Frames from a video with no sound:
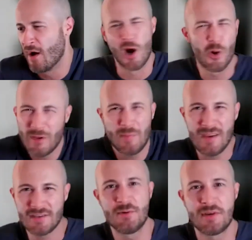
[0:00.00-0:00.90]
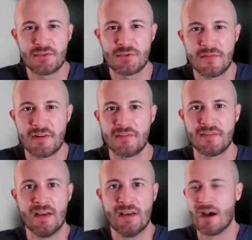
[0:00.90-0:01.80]
Are we being too conservative?
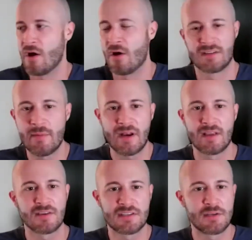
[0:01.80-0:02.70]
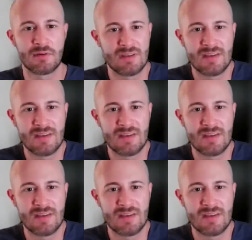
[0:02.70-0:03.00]
Or, is anybody else doing?